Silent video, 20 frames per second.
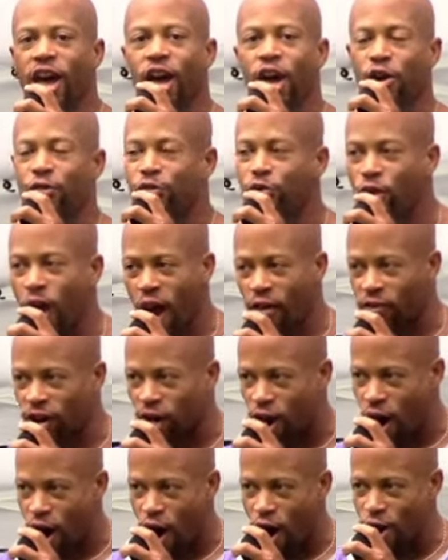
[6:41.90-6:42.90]
If you have
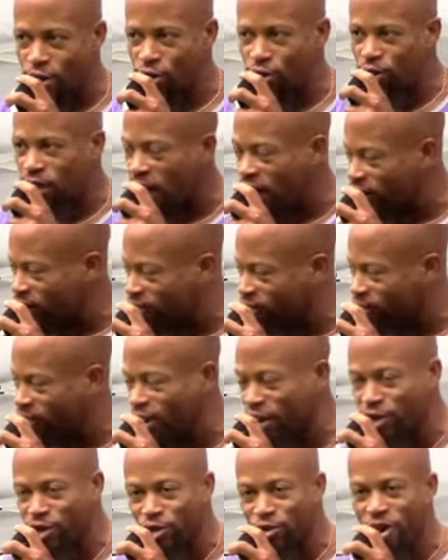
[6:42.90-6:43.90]
a car and you let it
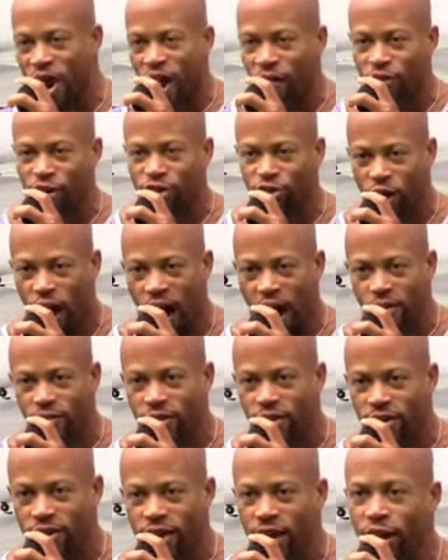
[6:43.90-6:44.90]
sit and you never
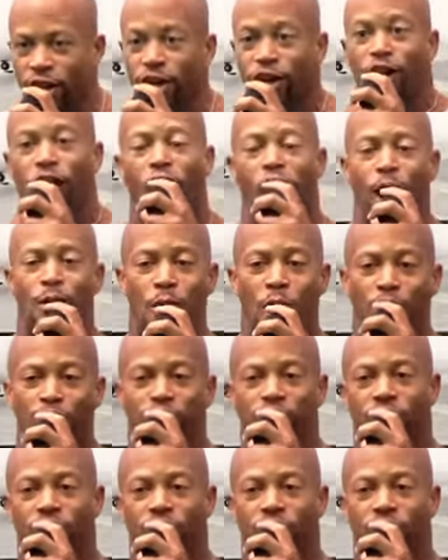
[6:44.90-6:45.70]
drive it, the car won't